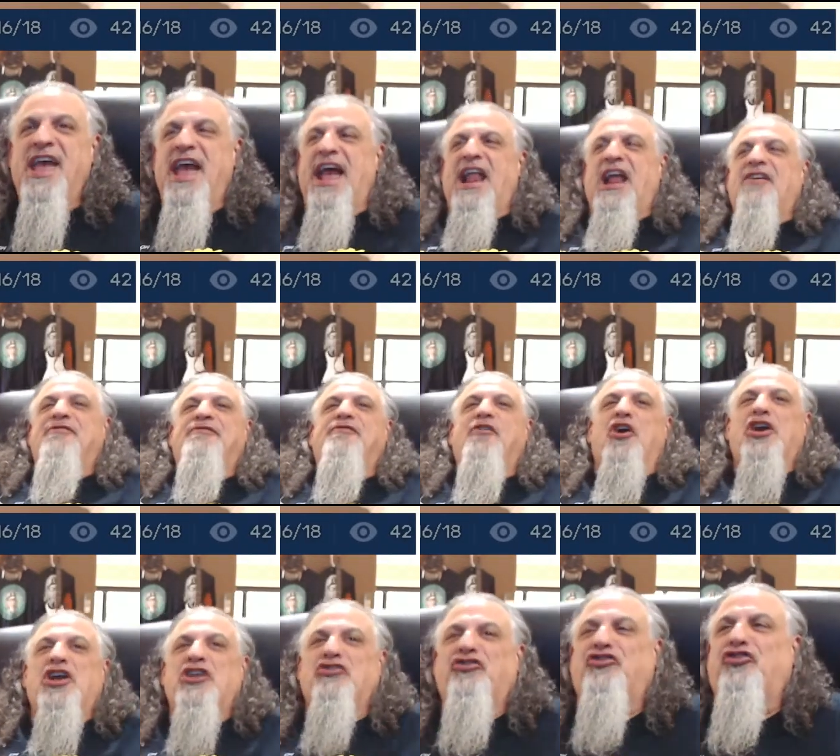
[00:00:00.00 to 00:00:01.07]
and I
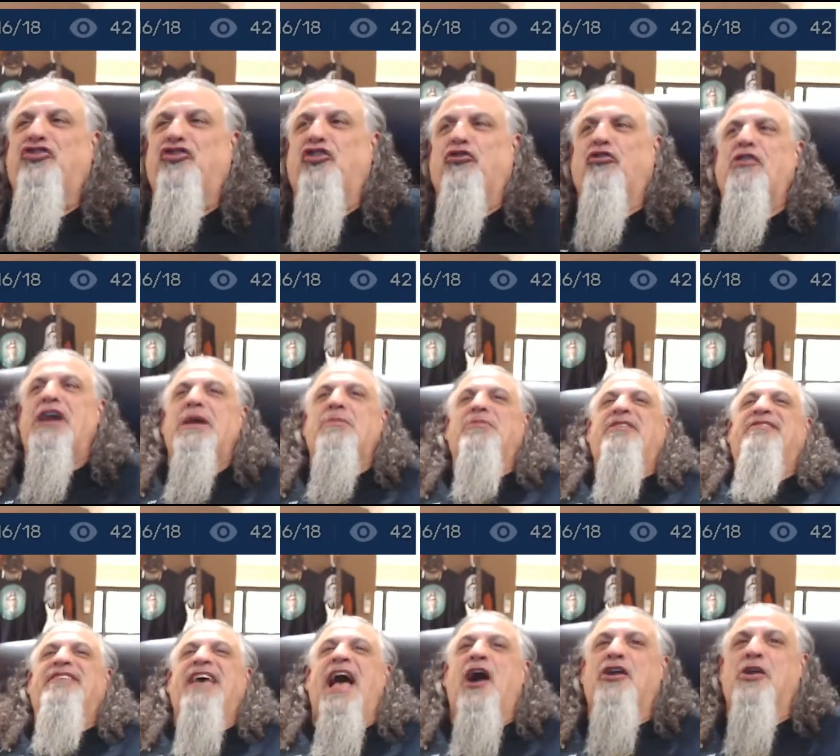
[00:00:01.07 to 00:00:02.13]
fucking screamed
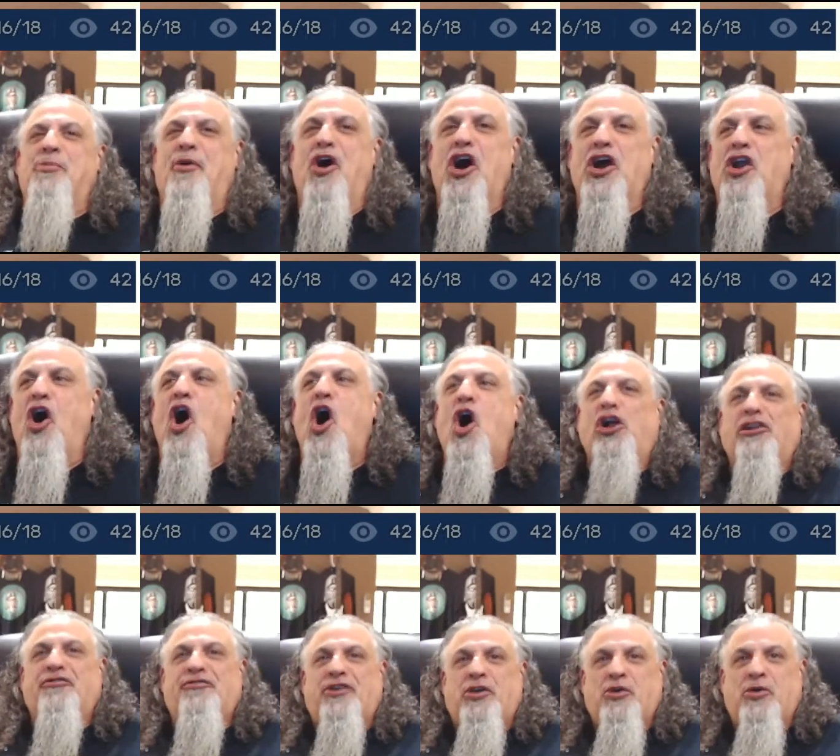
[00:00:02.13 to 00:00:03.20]
down upon all
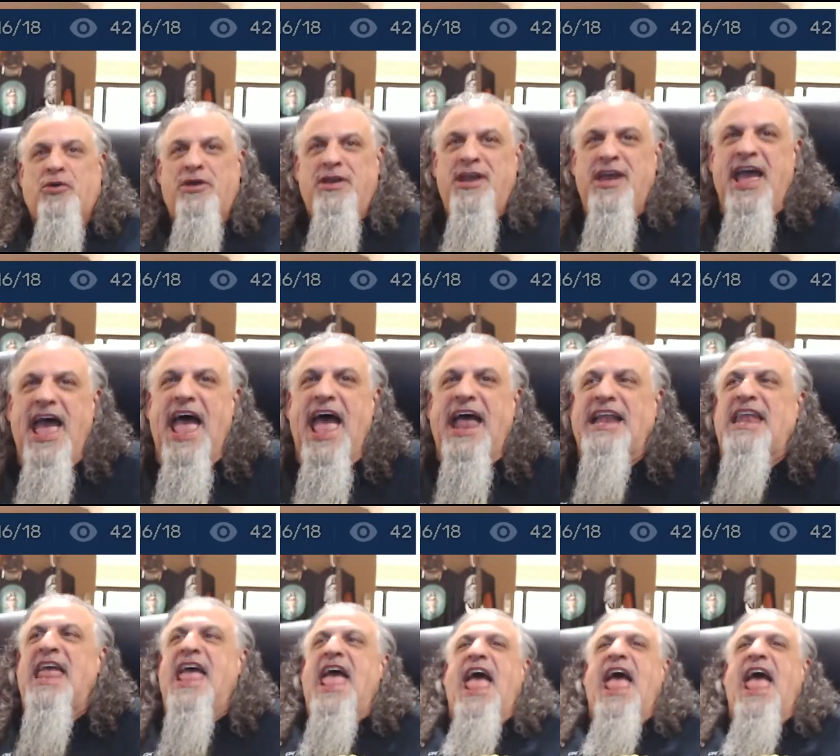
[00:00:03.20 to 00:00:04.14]
of you. And